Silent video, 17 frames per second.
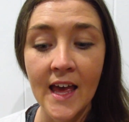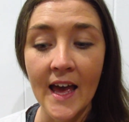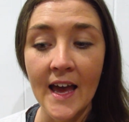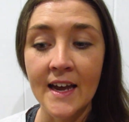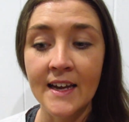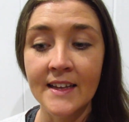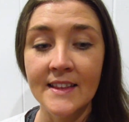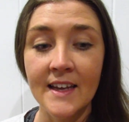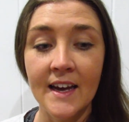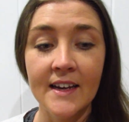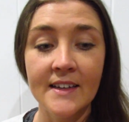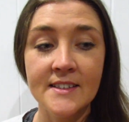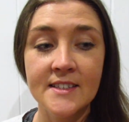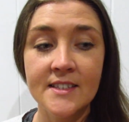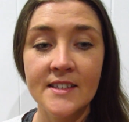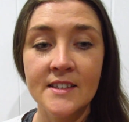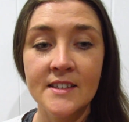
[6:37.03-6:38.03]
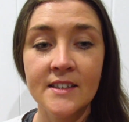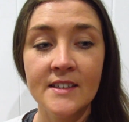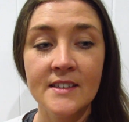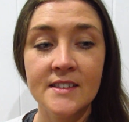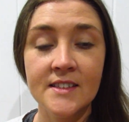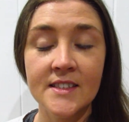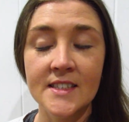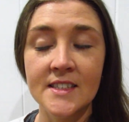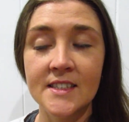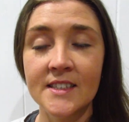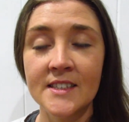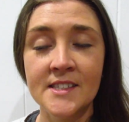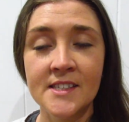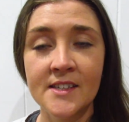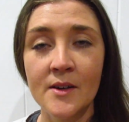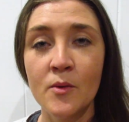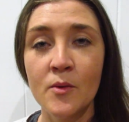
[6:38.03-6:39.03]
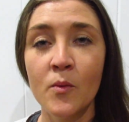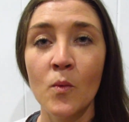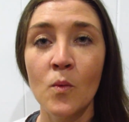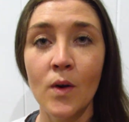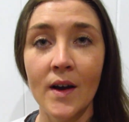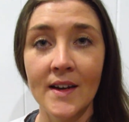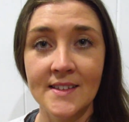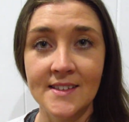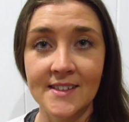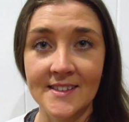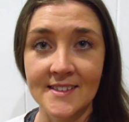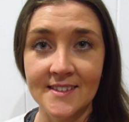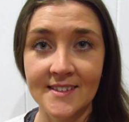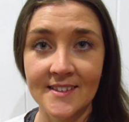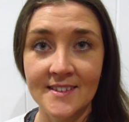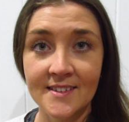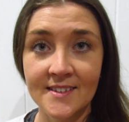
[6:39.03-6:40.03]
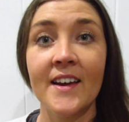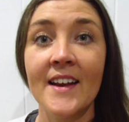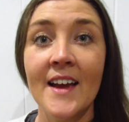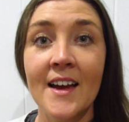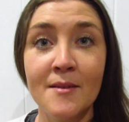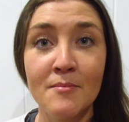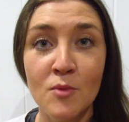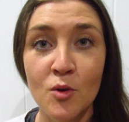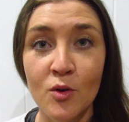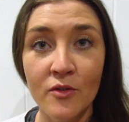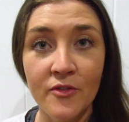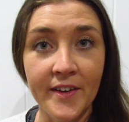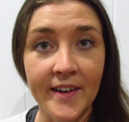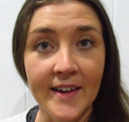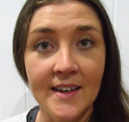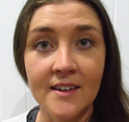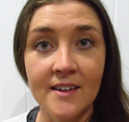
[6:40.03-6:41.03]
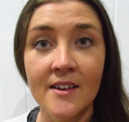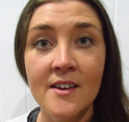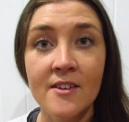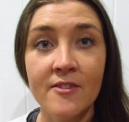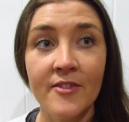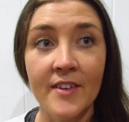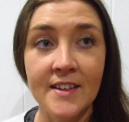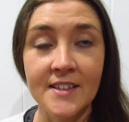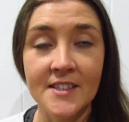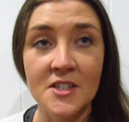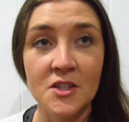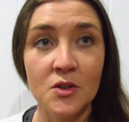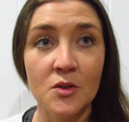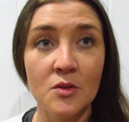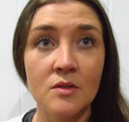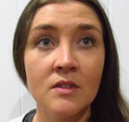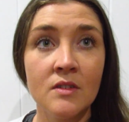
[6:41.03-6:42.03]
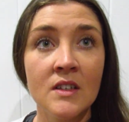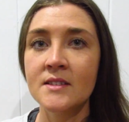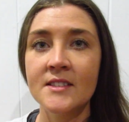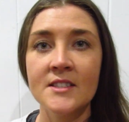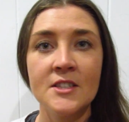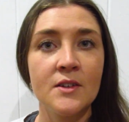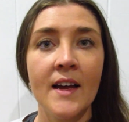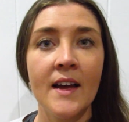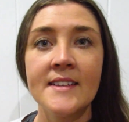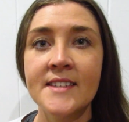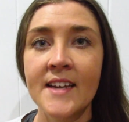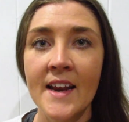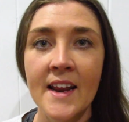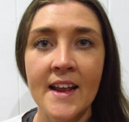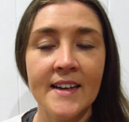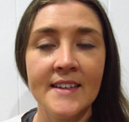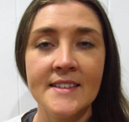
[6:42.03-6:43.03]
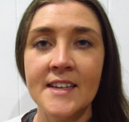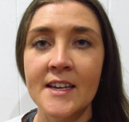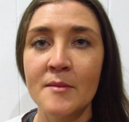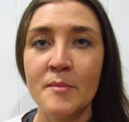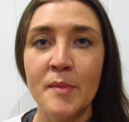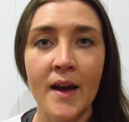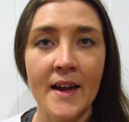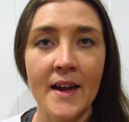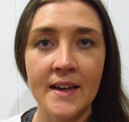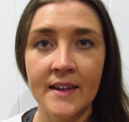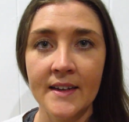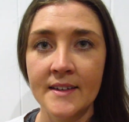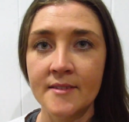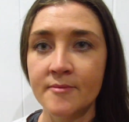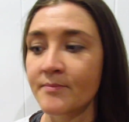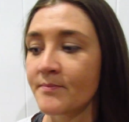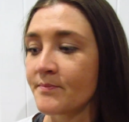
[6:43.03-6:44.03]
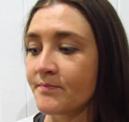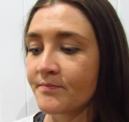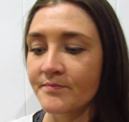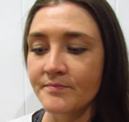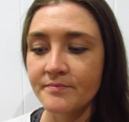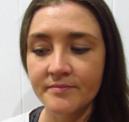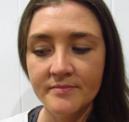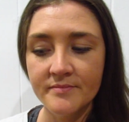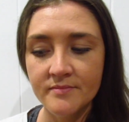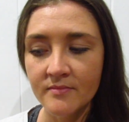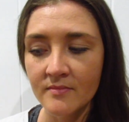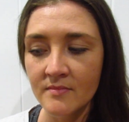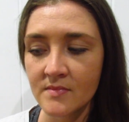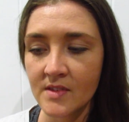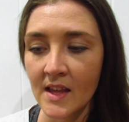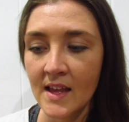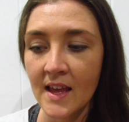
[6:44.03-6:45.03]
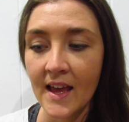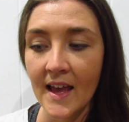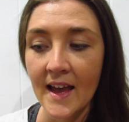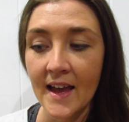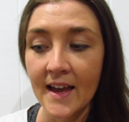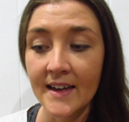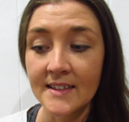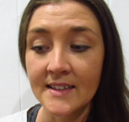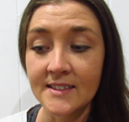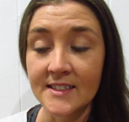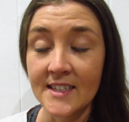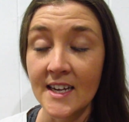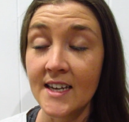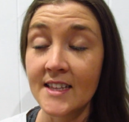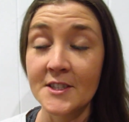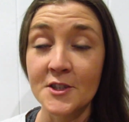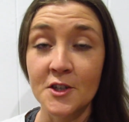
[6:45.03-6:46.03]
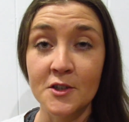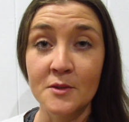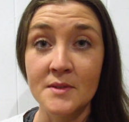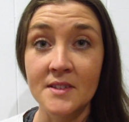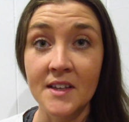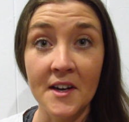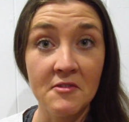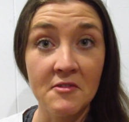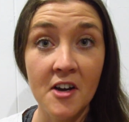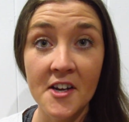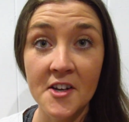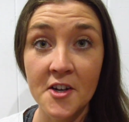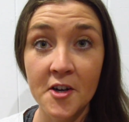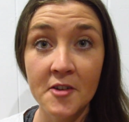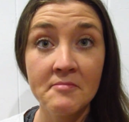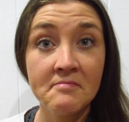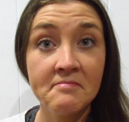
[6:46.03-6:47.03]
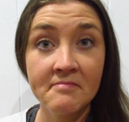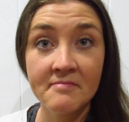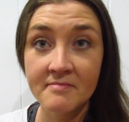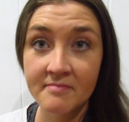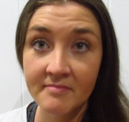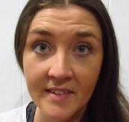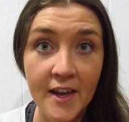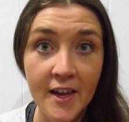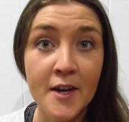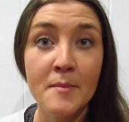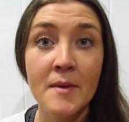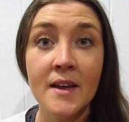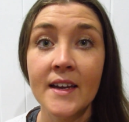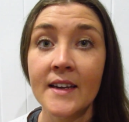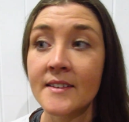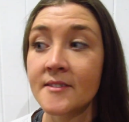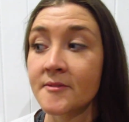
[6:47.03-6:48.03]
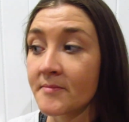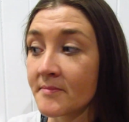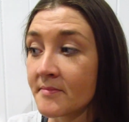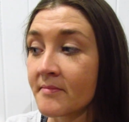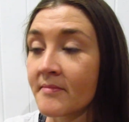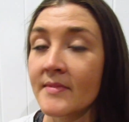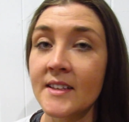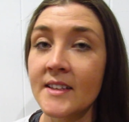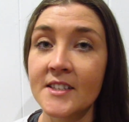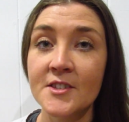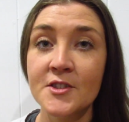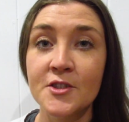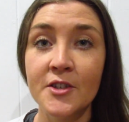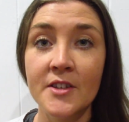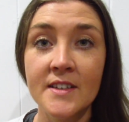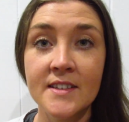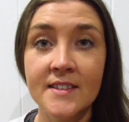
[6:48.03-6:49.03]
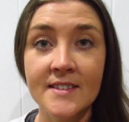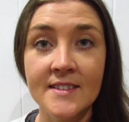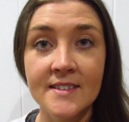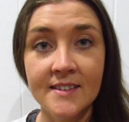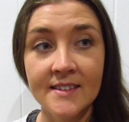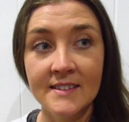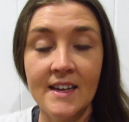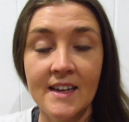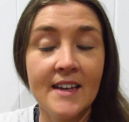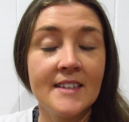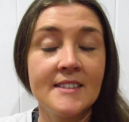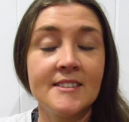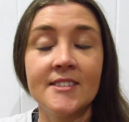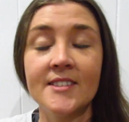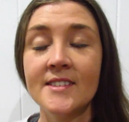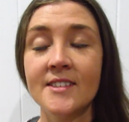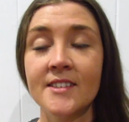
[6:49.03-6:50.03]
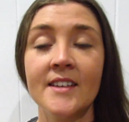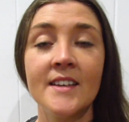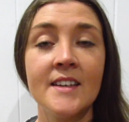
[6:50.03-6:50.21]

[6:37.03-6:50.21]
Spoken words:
and that did wonders. It had morphine, fentanyl, still had 10 out of 10 pain. And yeah, the doctor was like, righto, ketamine, let's do this. And